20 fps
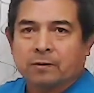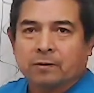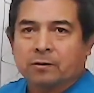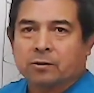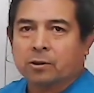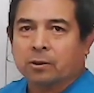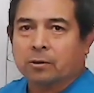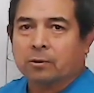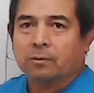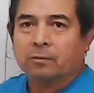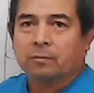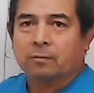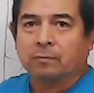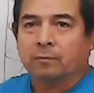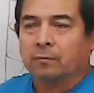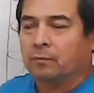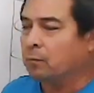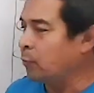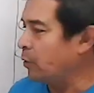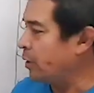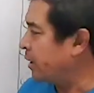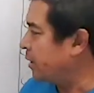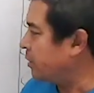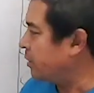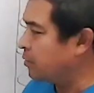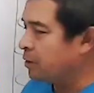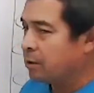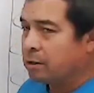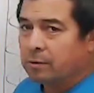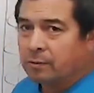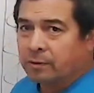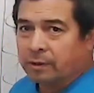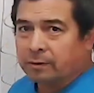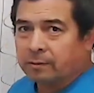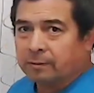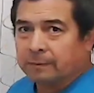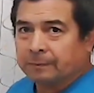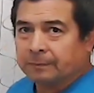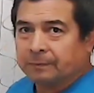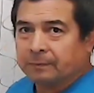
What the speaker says: So we get to the unit.